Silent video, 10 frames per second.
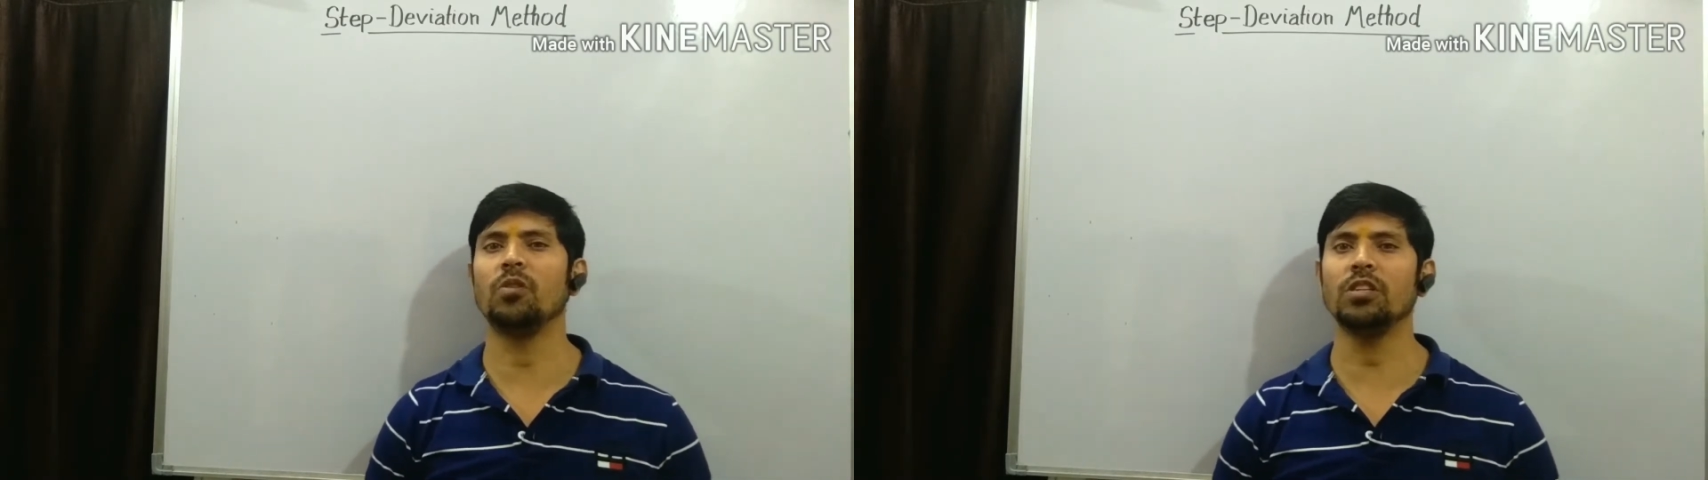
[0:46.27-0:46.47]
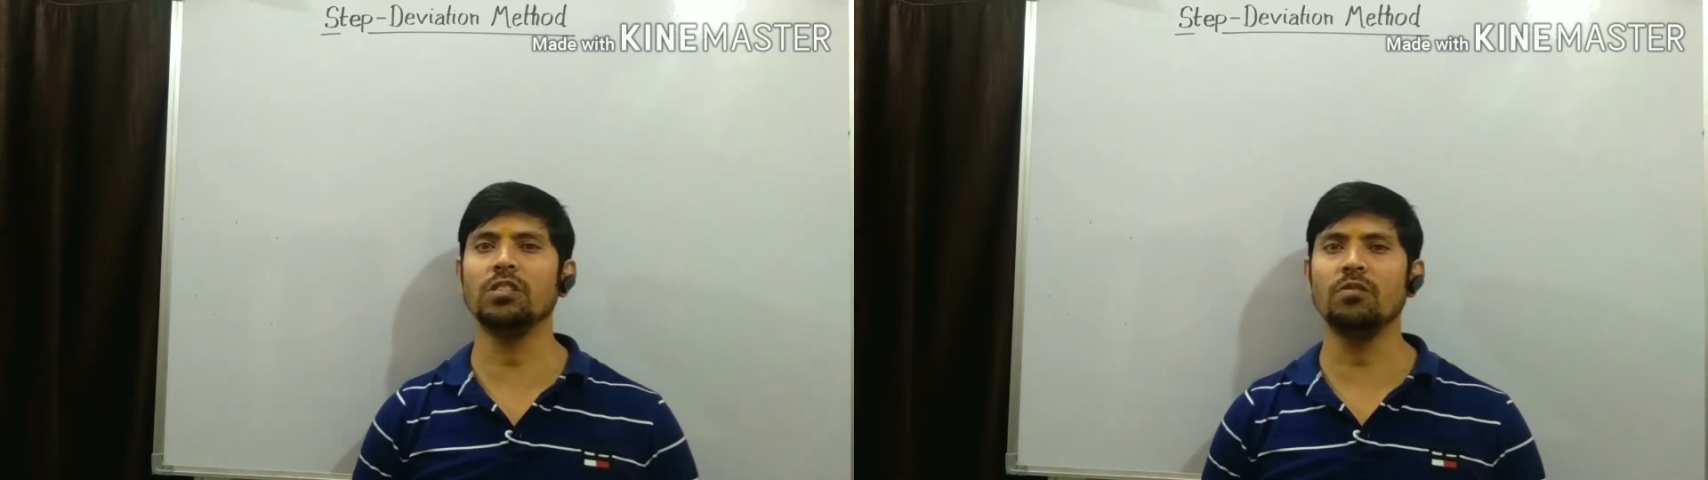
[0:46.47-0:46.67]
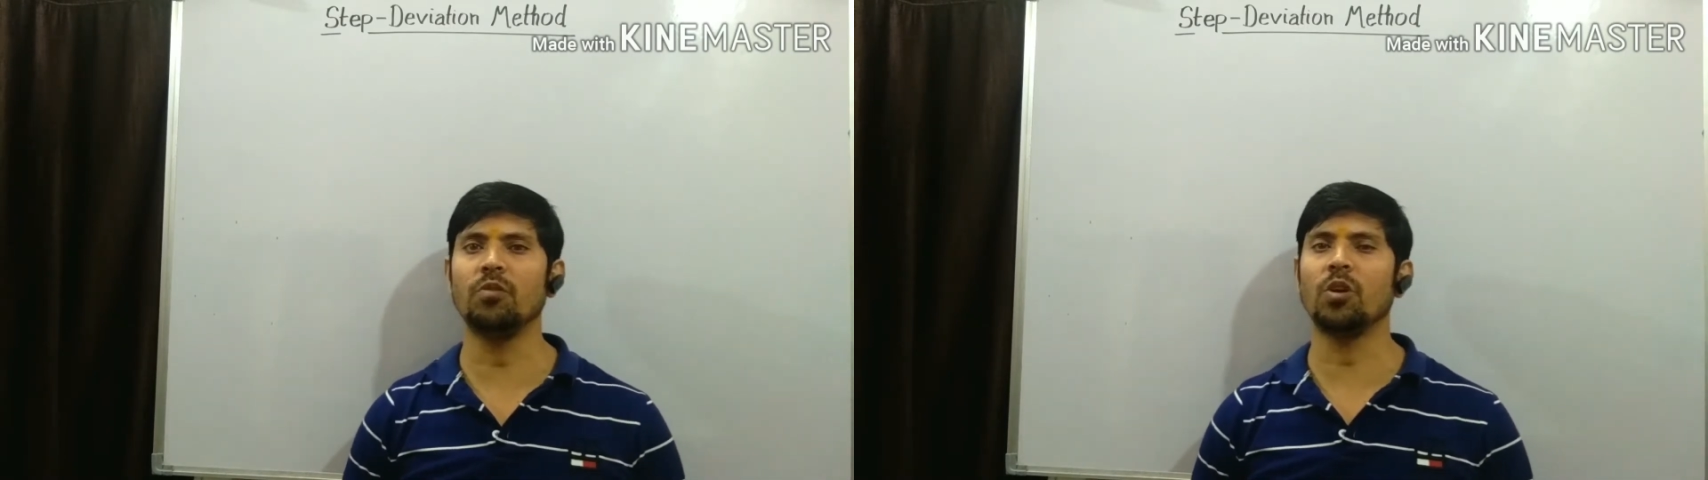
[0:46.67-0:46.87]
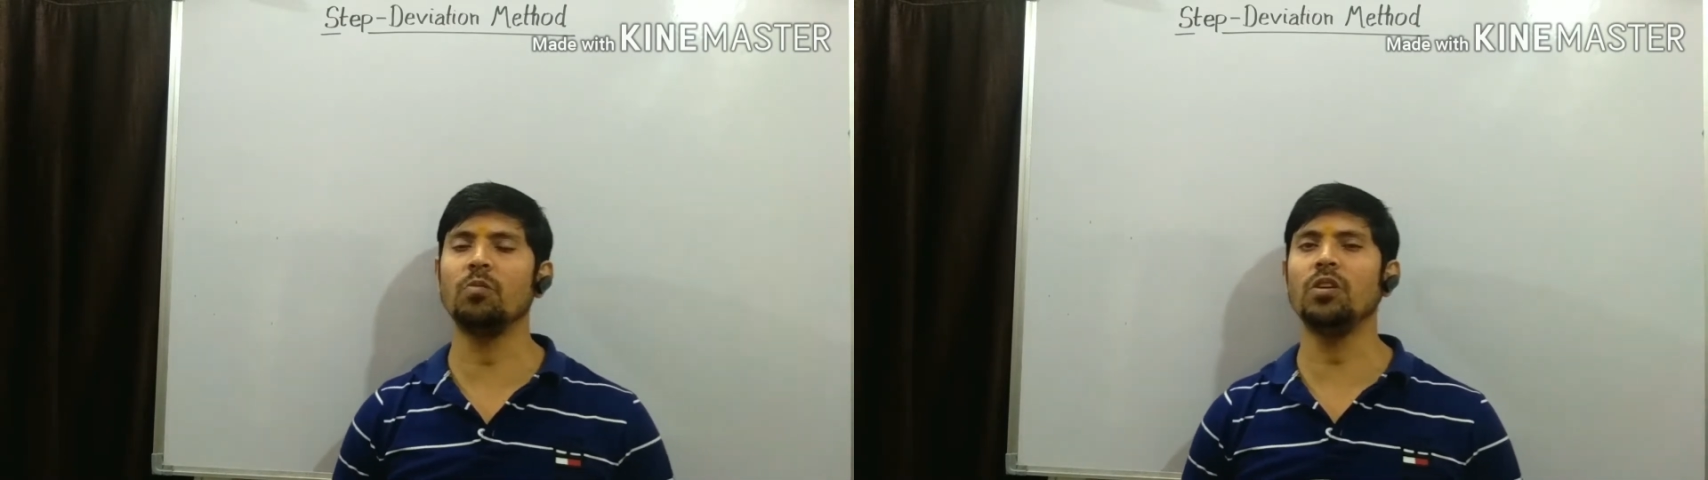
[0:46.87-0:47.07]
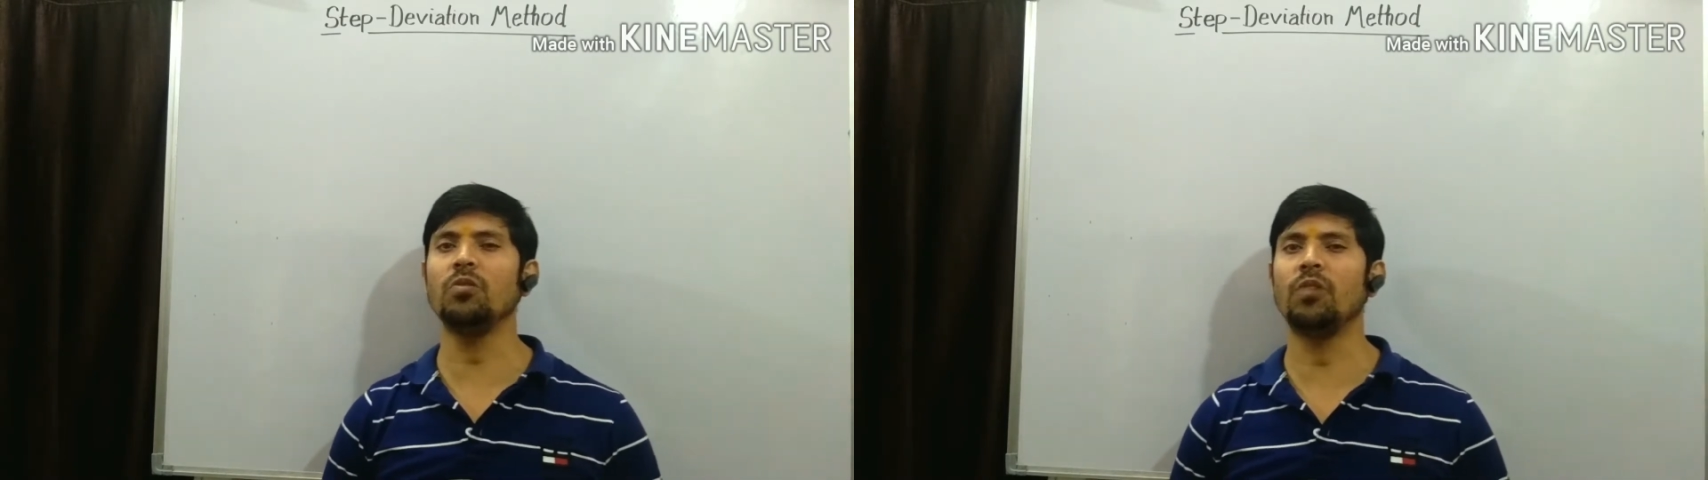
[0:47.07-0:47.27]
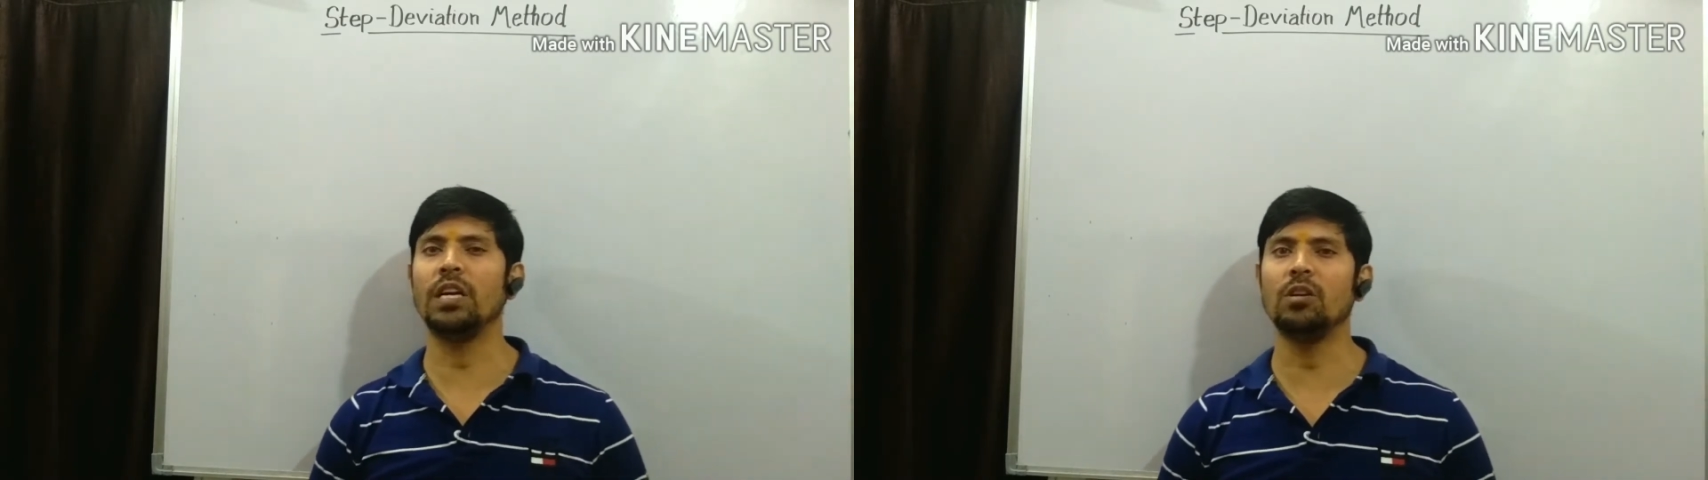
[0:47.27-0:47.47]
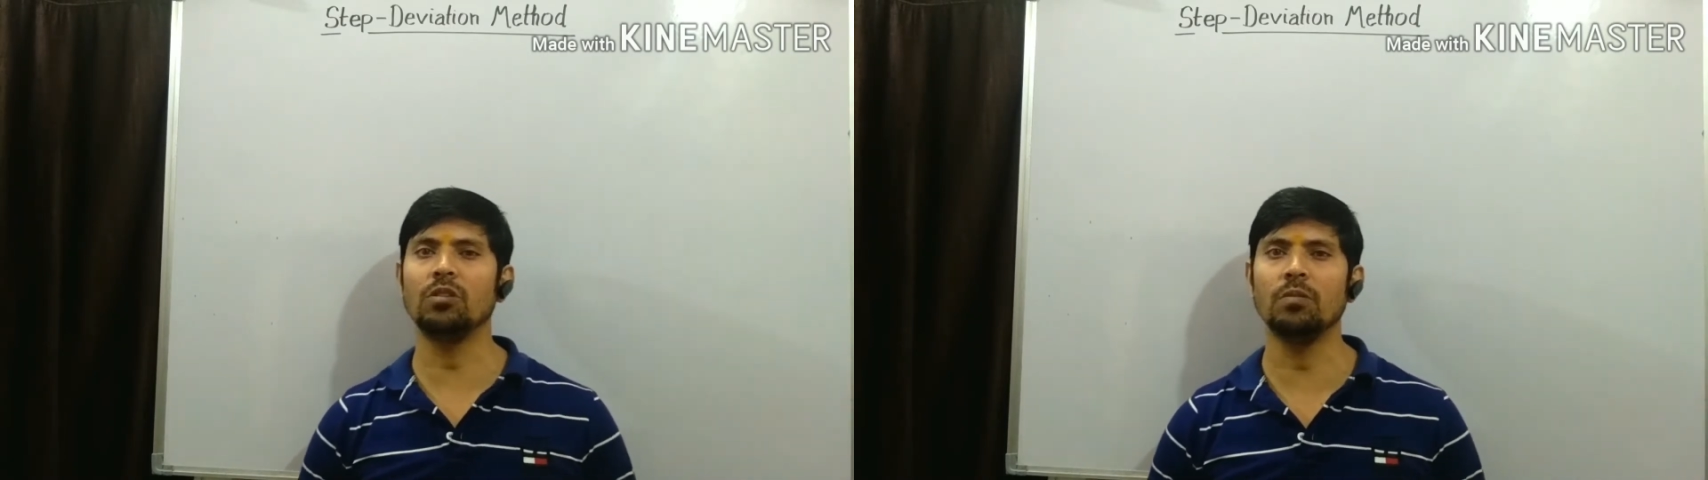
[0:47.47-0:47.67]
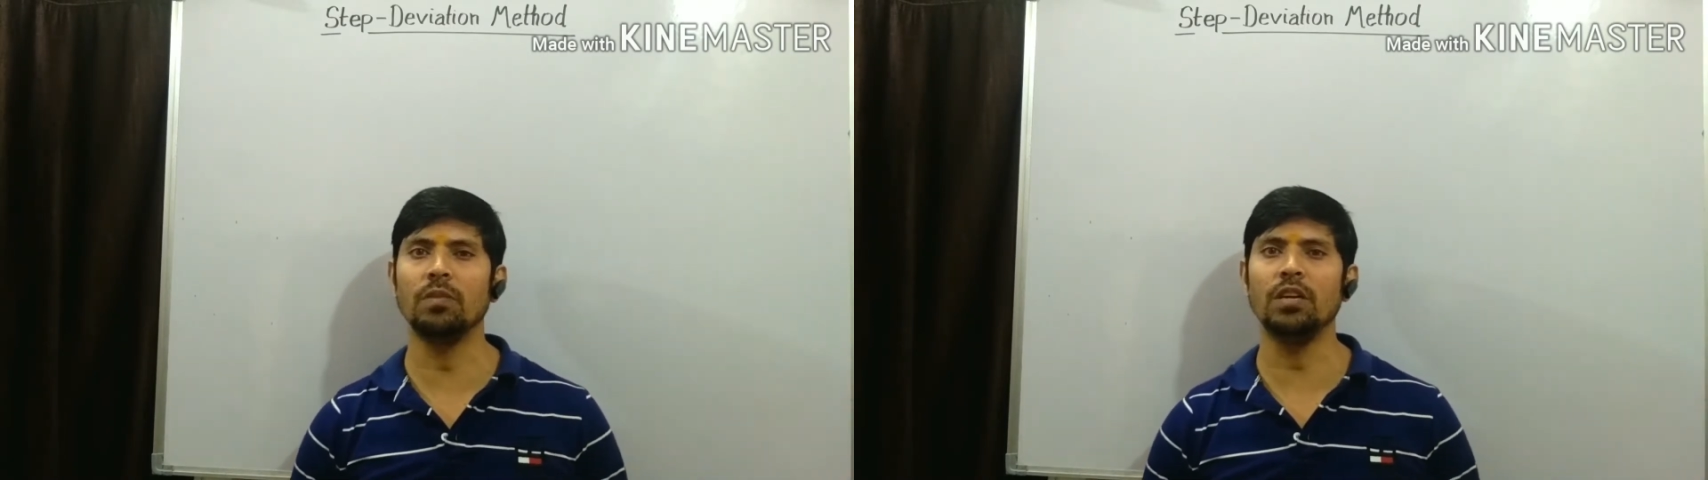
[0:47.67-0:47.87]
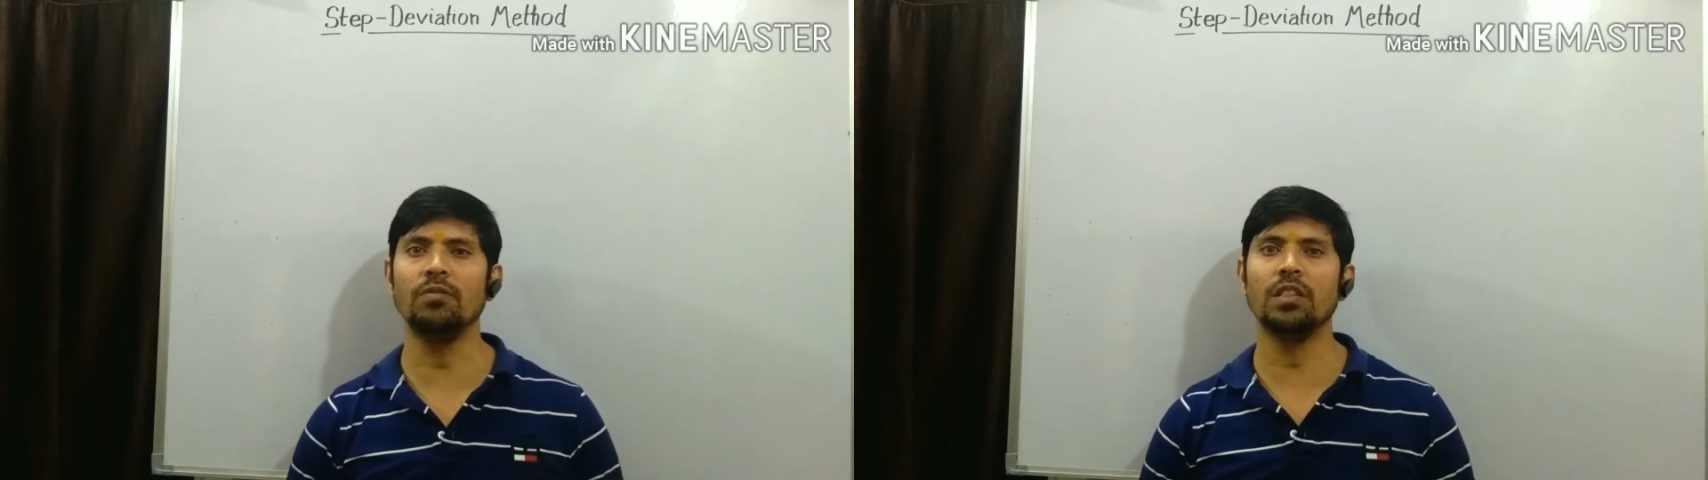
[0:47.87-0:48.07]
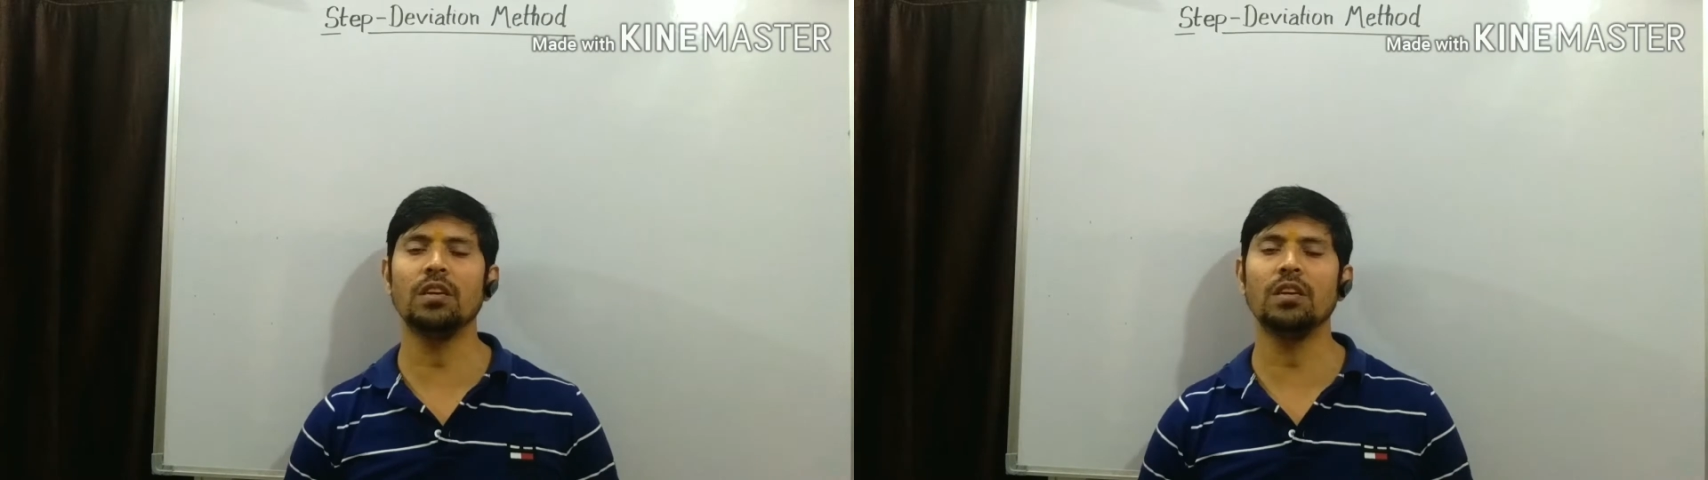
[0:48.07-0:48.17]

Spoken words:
What is the formula to find out the mean with